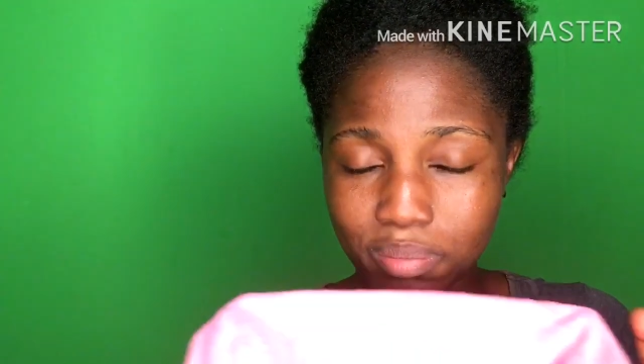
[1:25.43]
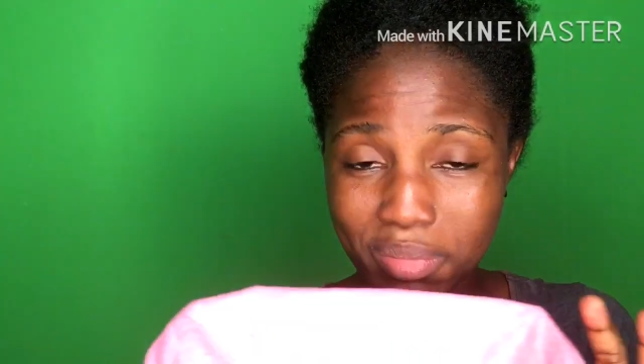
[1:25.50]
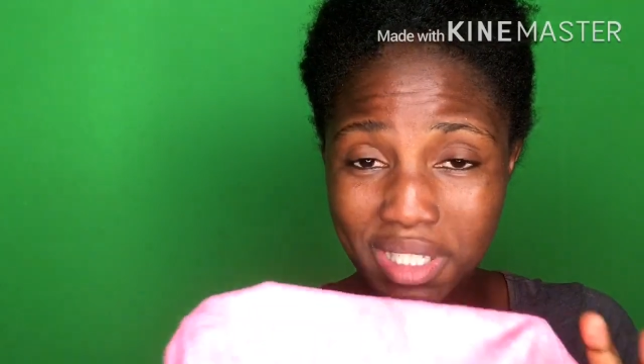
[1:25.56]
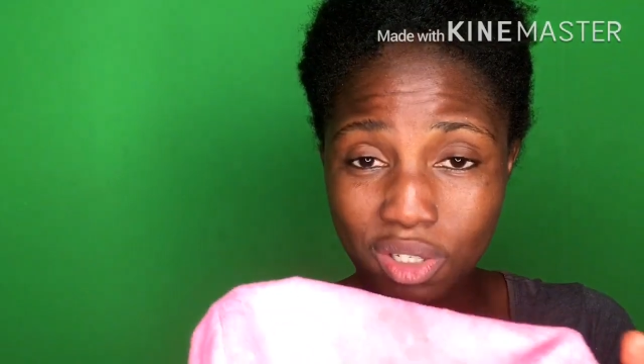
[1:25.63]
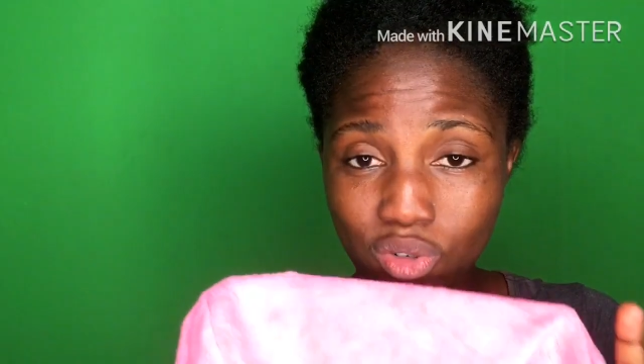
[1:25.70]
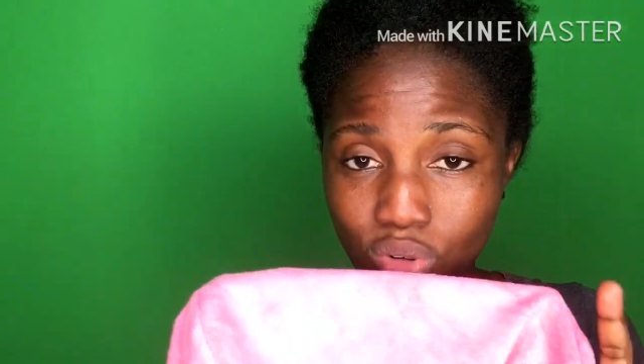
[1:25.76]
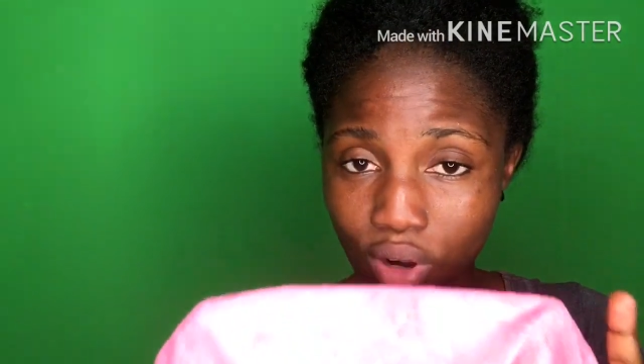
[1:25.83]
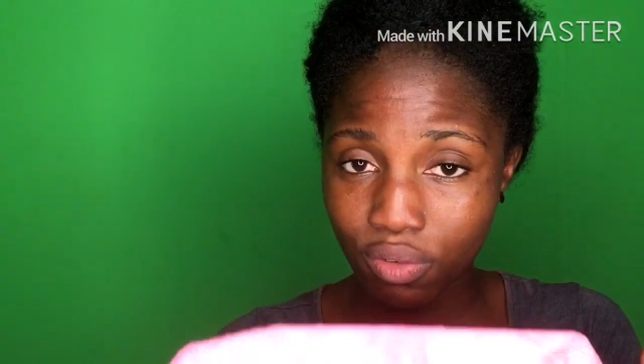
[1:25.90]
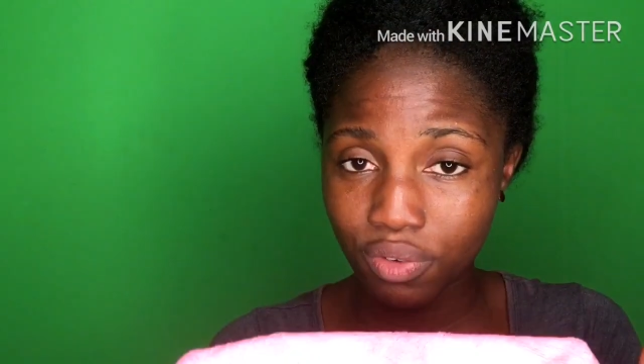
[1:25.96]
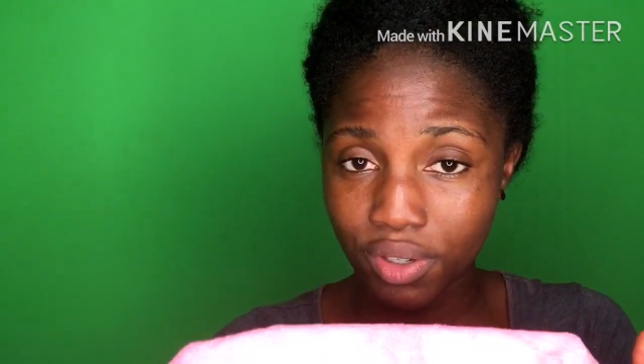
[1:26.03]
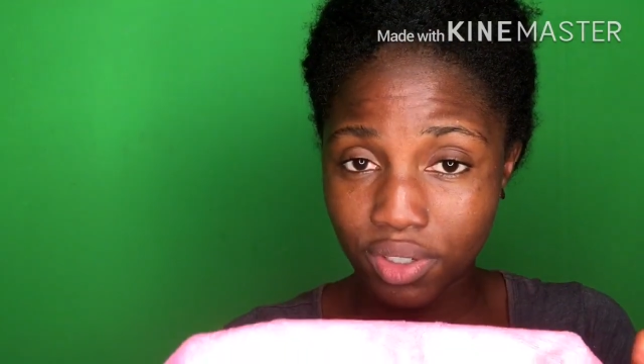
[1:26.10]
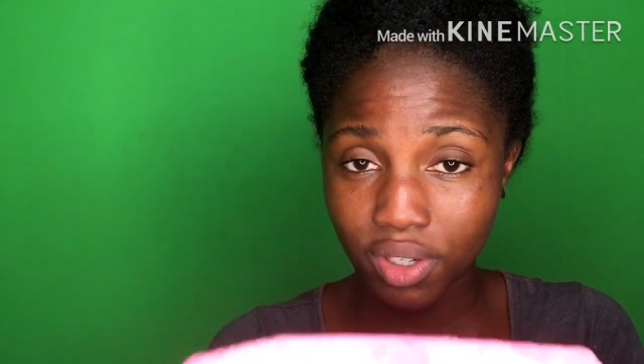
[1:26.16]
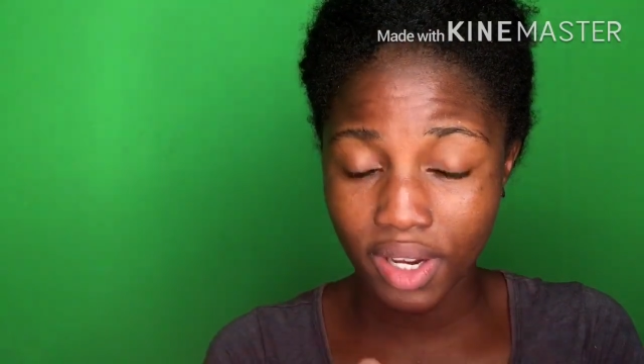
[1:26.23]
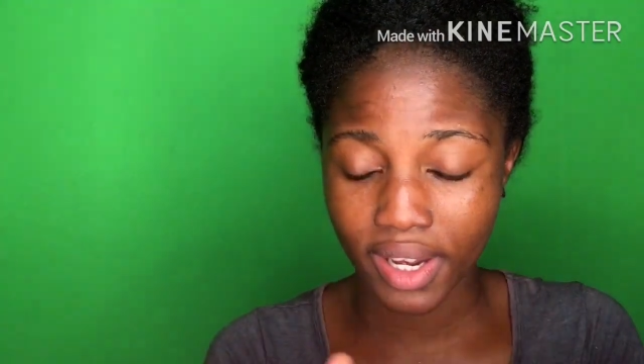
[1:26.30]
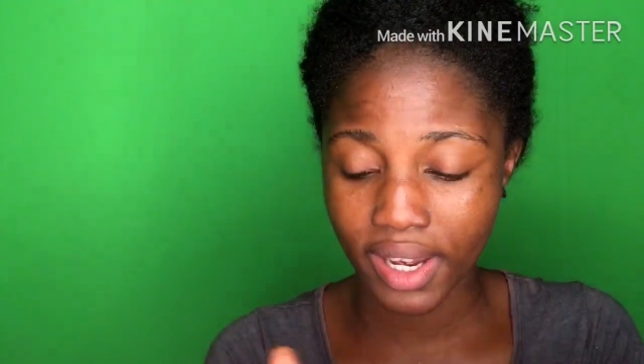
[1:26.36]
being rough
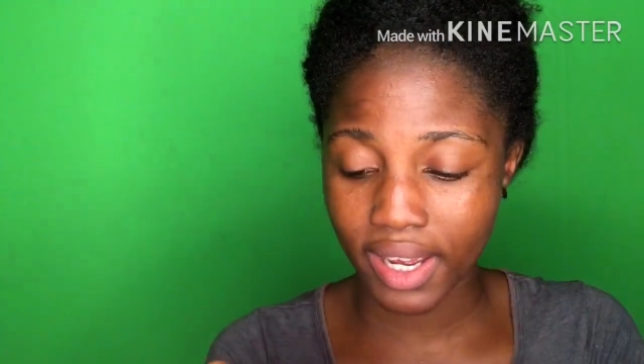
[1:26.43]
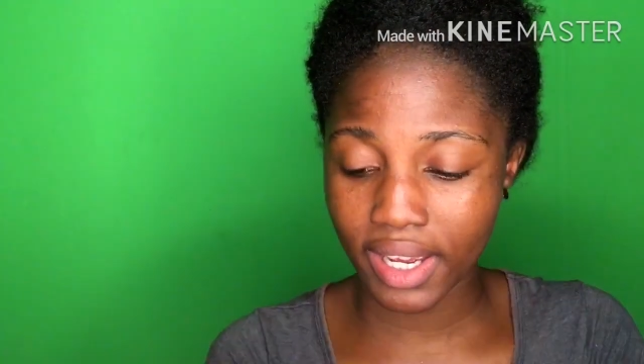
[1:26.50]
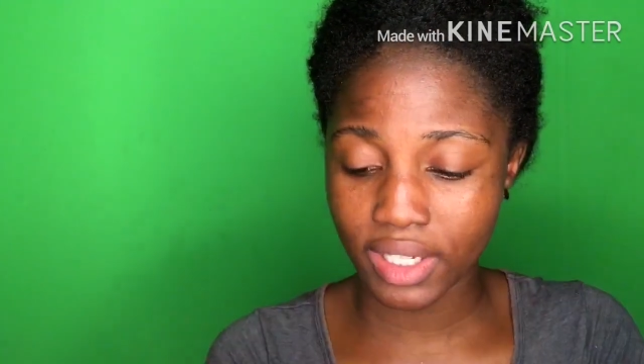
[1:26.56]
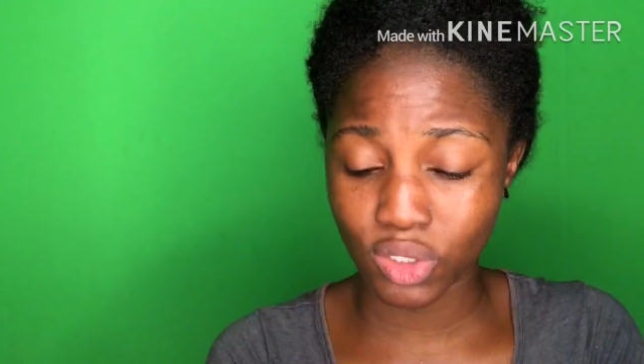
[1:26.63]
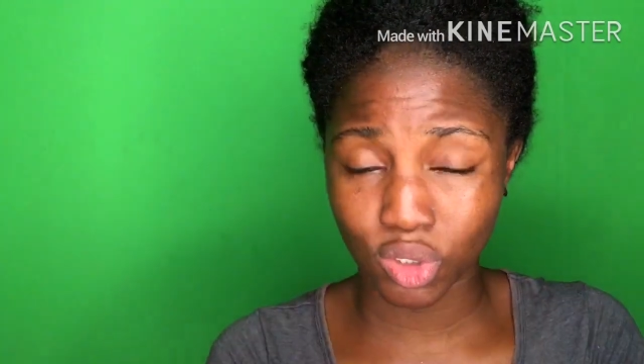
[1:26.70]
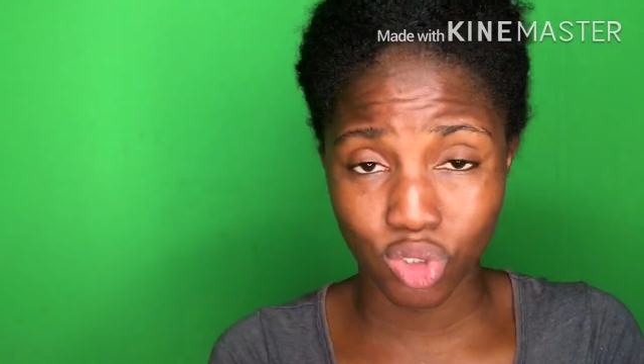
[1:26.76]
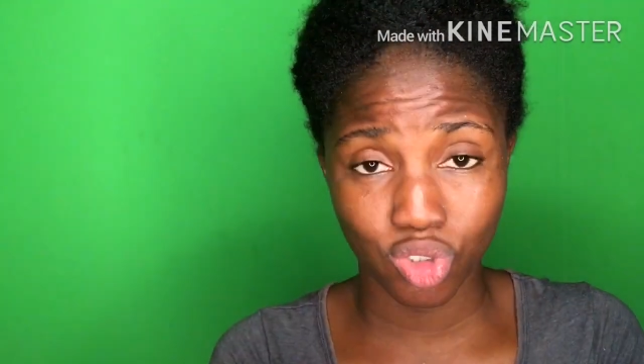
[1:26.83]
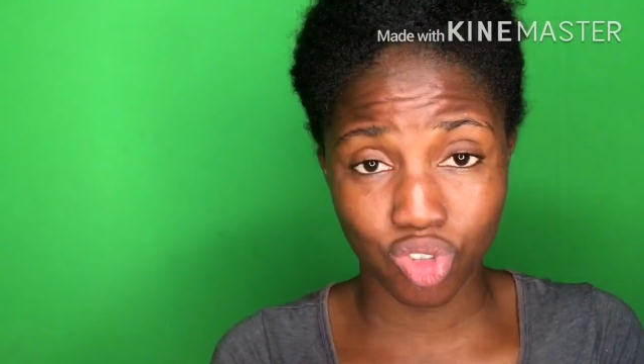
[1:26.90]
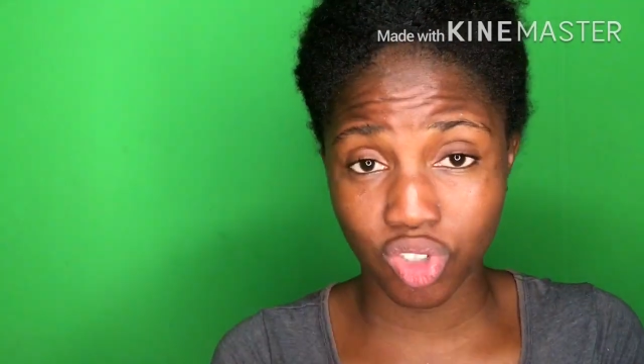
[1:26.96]
on your hair and also